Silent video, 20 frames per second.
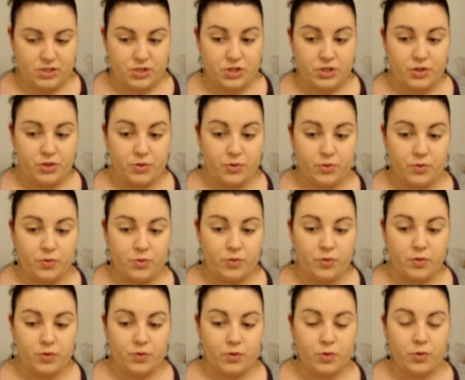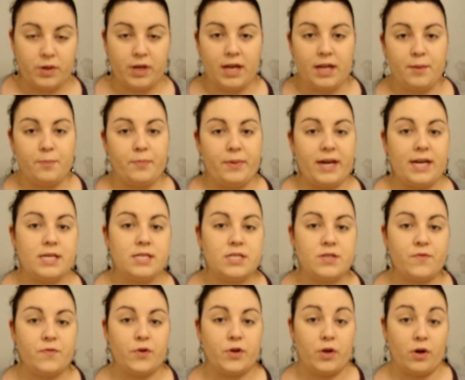to create a
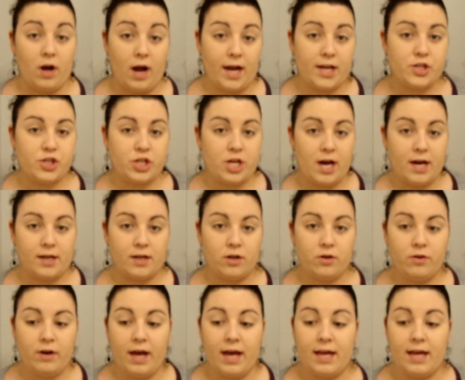base for your eyeshadow,